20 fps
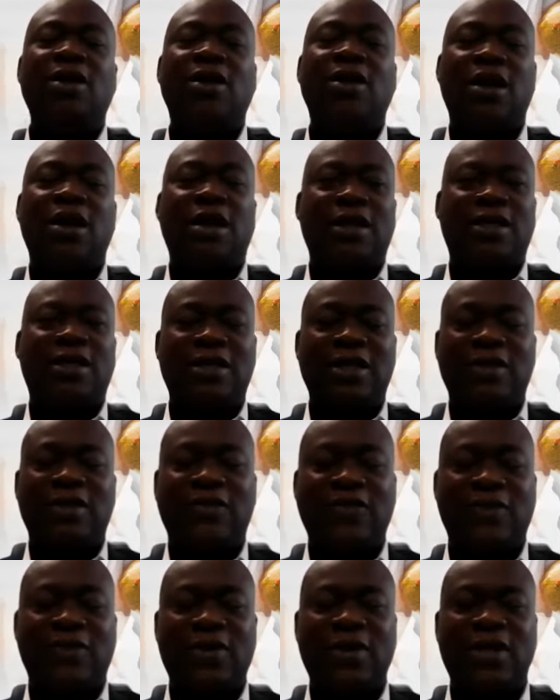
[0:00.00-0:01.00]
You can access
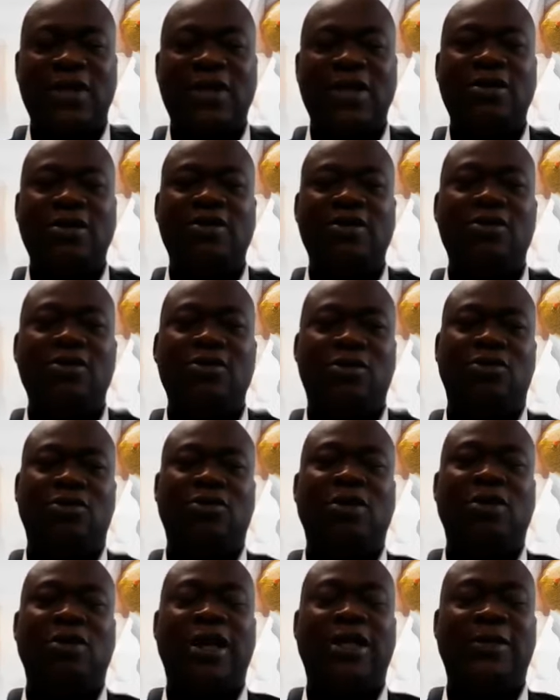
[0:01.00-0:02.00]
funding
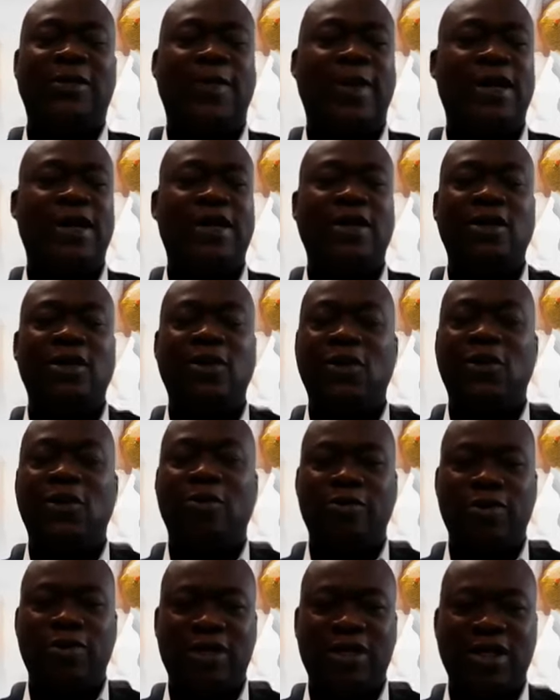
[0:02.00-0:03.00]
to expand
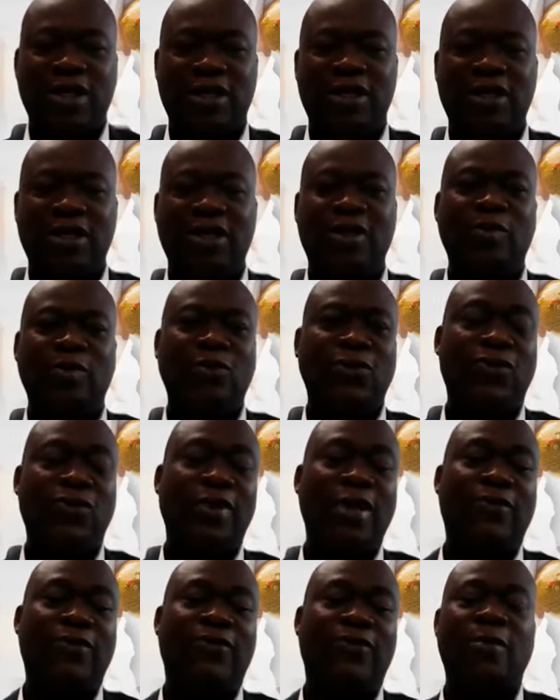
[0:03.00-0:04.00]
your businesses,
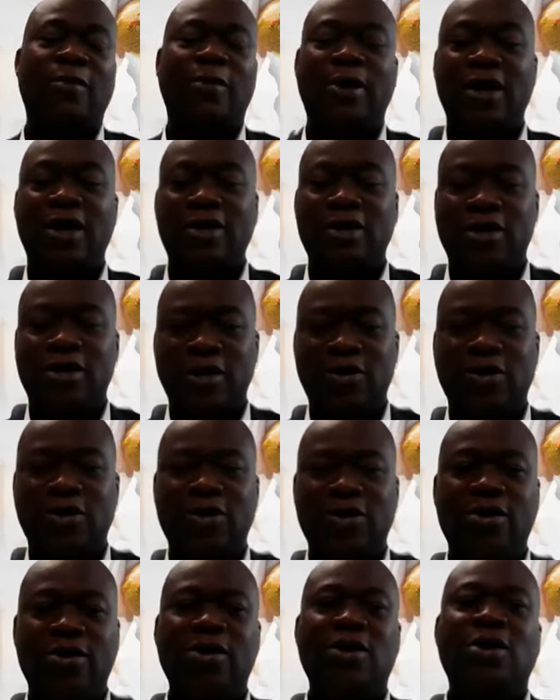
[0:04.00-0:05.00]
move them from ground
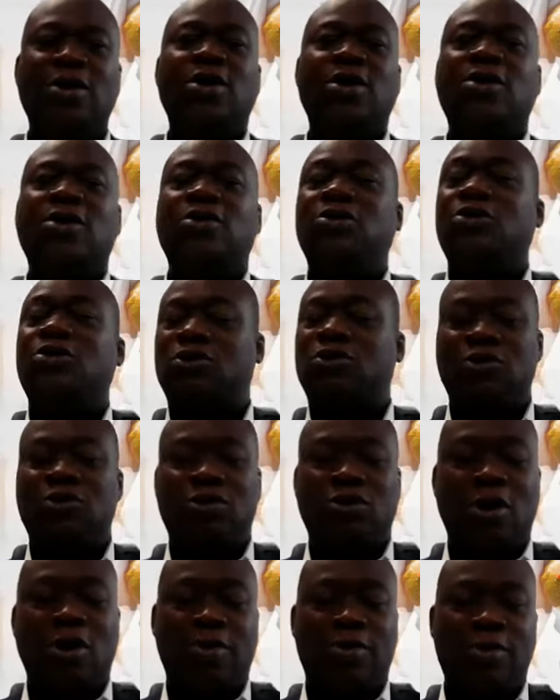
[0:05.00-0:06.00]
zero
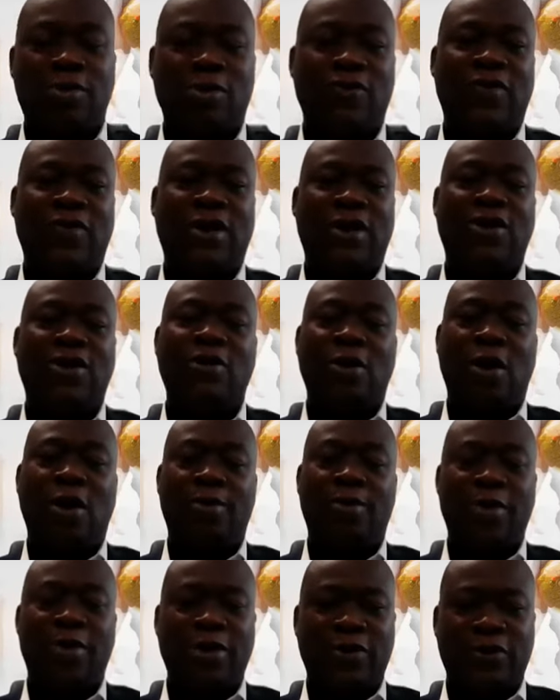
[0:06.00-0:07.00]
to up
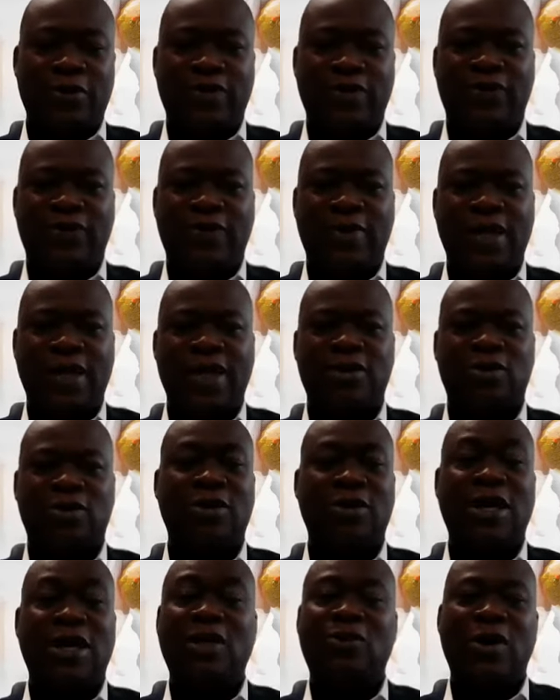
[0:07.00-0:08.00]
the roof there.
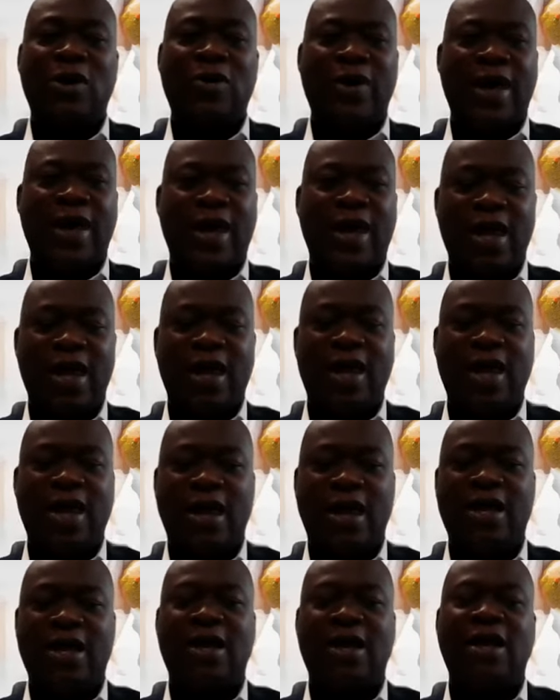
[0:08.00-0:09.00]
So that's why we're here,
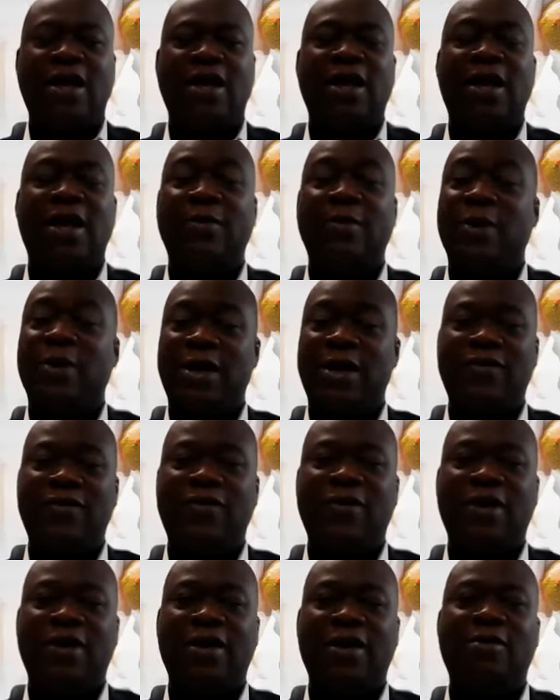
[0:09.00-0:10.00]
and I
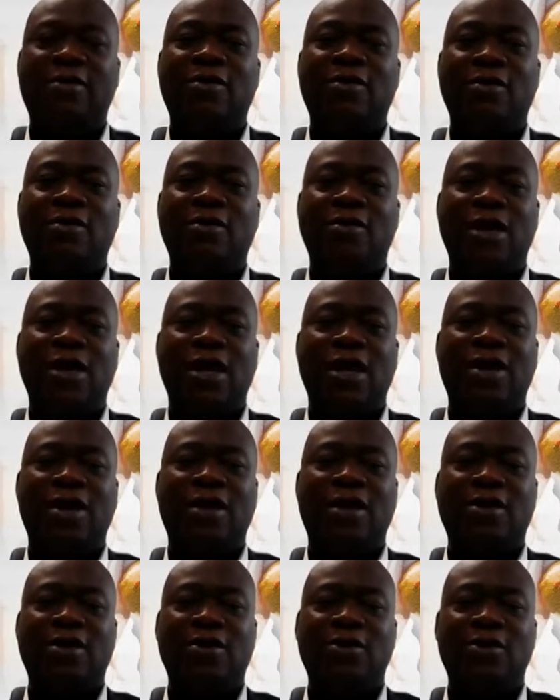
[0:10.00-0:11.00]
believe we'll
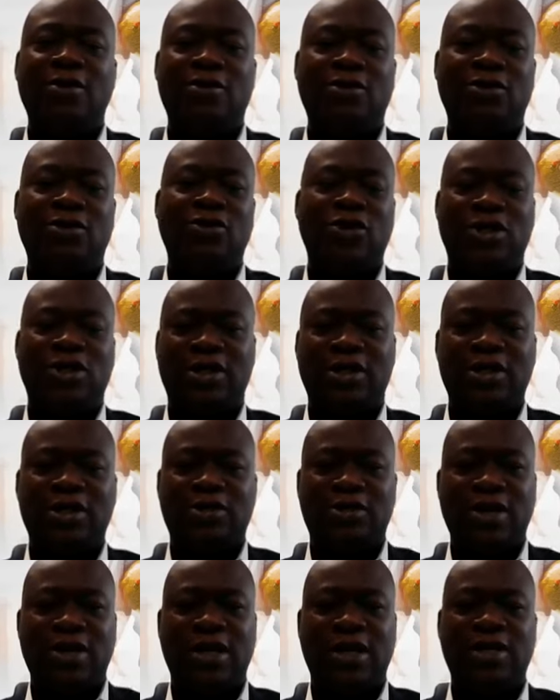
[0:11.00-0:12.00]
do
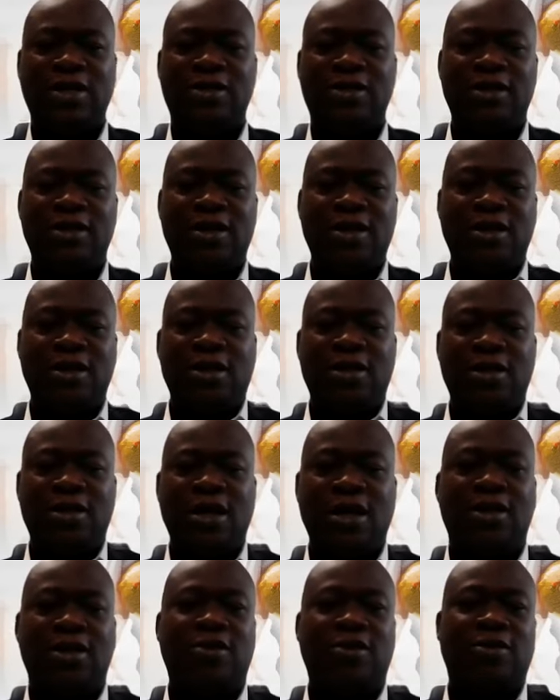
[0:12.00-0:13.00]
justice to that.
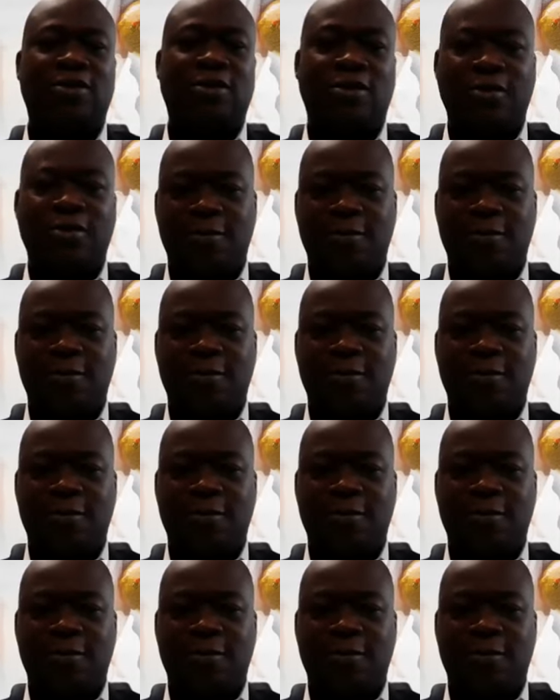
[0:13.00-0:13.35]
Thank you.